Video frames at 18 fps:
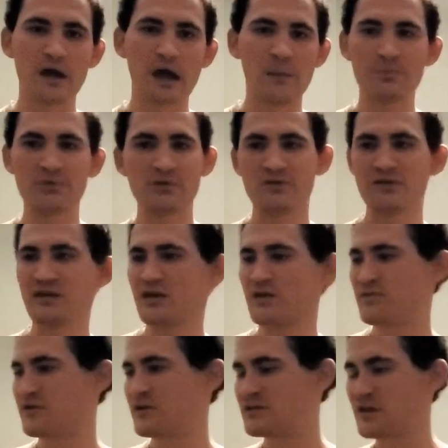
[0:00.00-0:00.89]
Apple doesn't
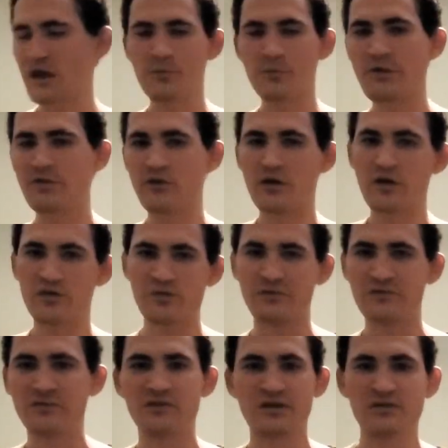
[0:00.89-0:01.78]
give a damn about their
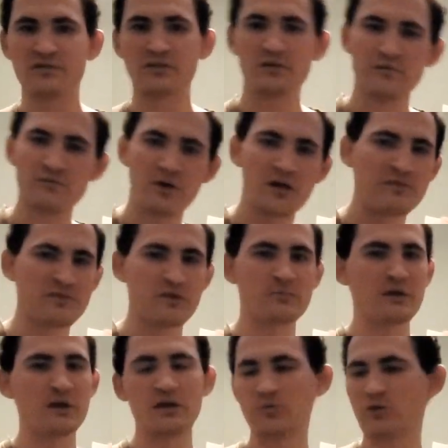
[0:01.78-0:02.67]
customers unless it involves
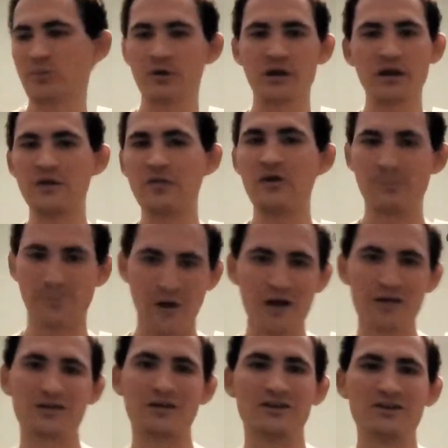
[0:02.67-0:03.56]
them getting more money in their
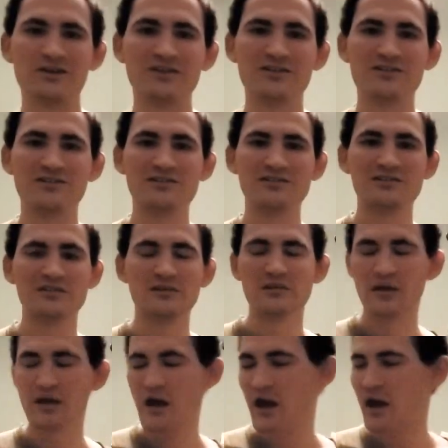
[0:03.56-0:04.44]
pocket.
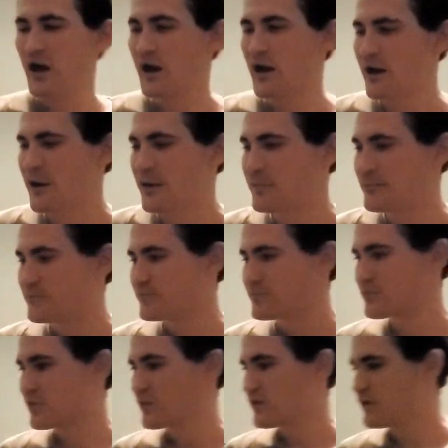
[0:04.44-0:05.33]
Um,
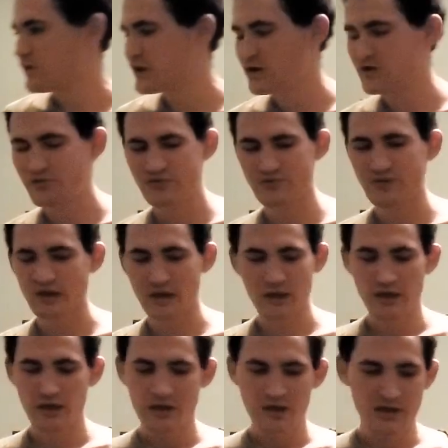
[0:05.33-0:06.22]
you know, it's just like
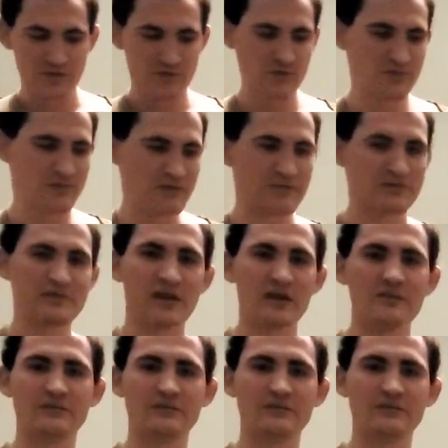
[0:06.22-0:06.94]
it's just these things.